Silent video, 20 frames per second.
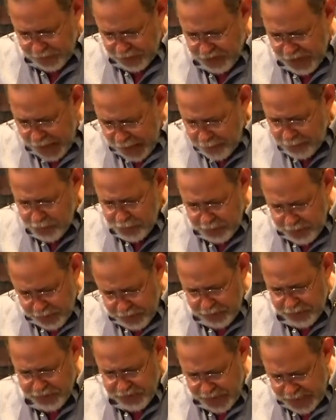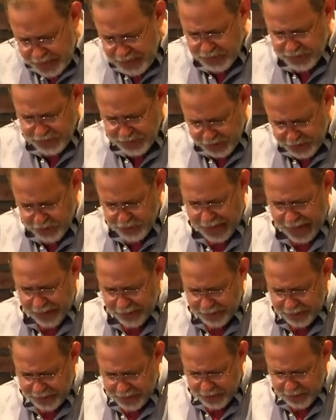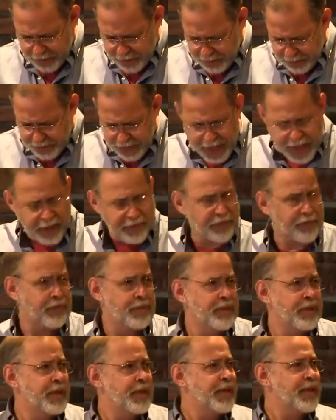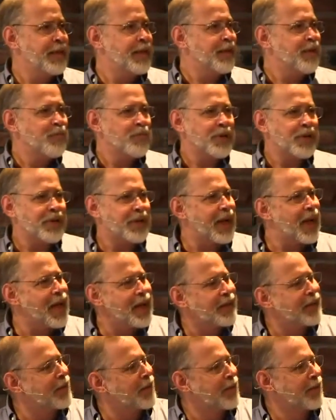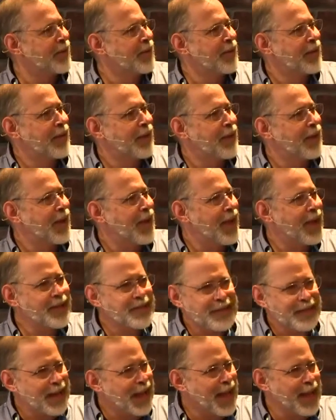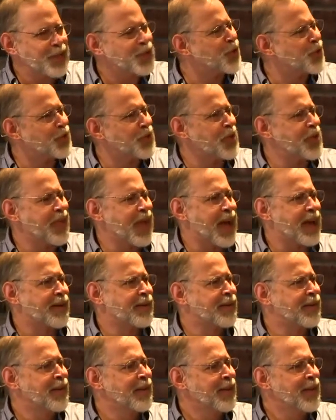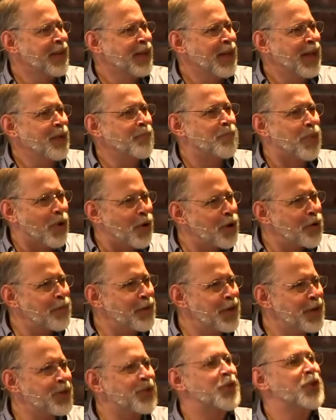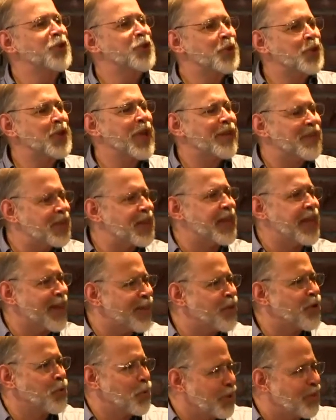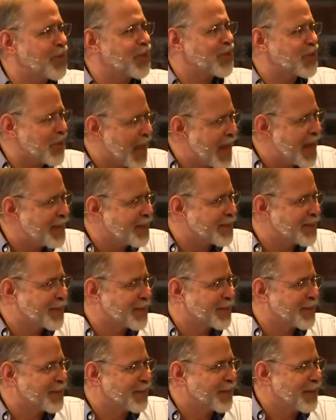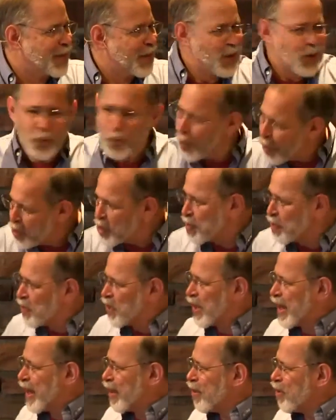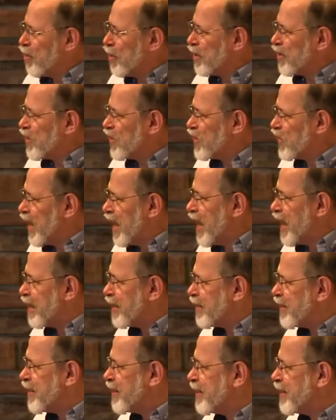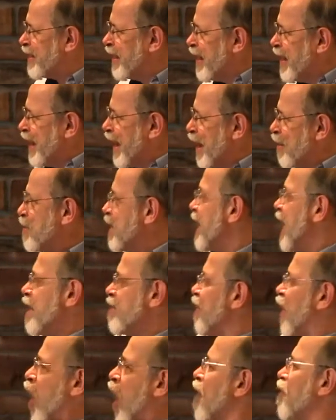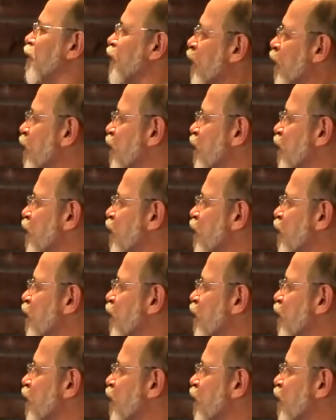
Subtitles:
times when you sense a drought in your own life. But God has an answer to that. And part of it is just get together with the saints. Worship together with the saints. I mean, I've often